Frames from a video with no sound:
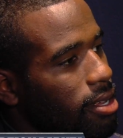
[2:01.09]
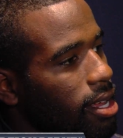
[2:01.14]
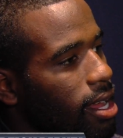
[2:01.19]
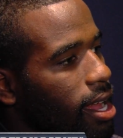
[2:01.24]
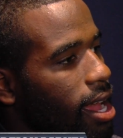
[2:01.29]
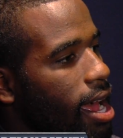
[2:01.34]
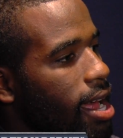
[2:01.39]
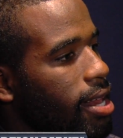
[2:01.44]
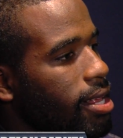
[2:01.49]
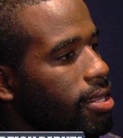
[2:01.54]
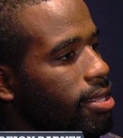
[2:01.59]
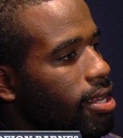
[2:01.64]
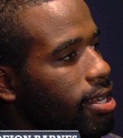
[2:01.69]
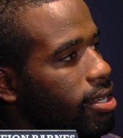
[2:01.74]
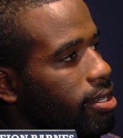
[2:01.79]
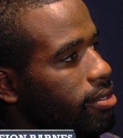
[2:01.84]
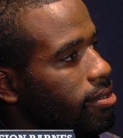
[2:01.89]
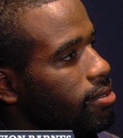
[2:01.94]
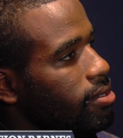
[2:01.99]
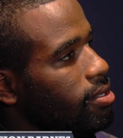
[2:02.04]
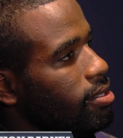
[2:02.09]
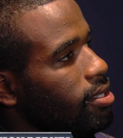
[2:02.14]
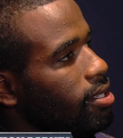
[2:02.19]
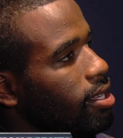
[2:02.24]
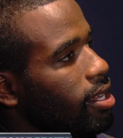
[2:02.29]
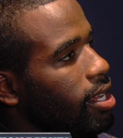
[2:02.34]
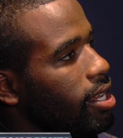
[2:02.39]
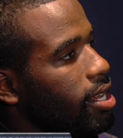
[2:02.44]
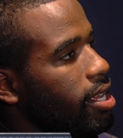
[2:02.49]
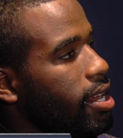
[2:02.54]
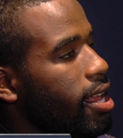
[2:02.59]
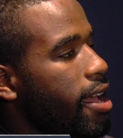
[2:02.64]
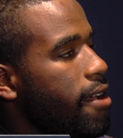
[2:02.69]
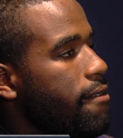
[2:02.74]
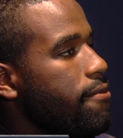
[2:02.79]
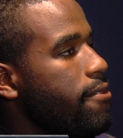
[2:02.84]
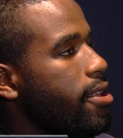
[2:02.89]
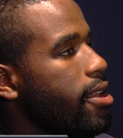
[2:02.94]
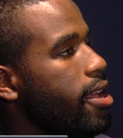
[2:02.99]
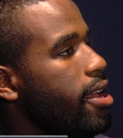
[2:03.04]
I got it done. And then
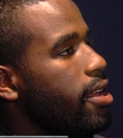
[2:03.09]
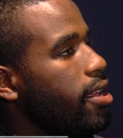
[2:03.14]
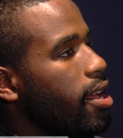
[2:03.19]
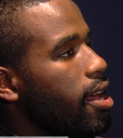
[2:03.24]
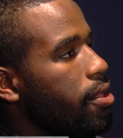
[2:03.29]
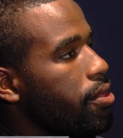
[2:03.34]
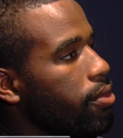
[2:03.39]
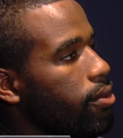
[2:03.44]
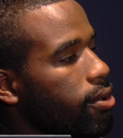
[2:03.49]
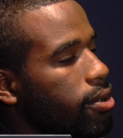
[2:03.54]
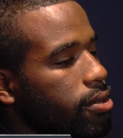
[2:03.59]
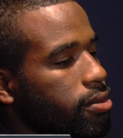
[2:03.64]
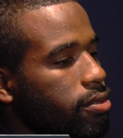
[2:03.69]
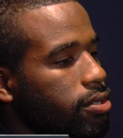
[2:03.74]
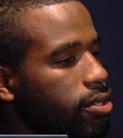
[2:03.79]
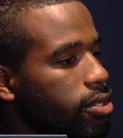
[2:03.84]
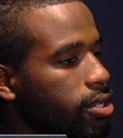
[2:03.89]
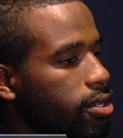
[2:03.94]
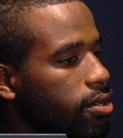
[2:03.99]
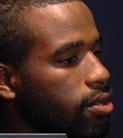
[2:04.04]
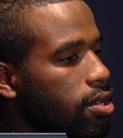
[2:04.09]
after that, I thought, you know,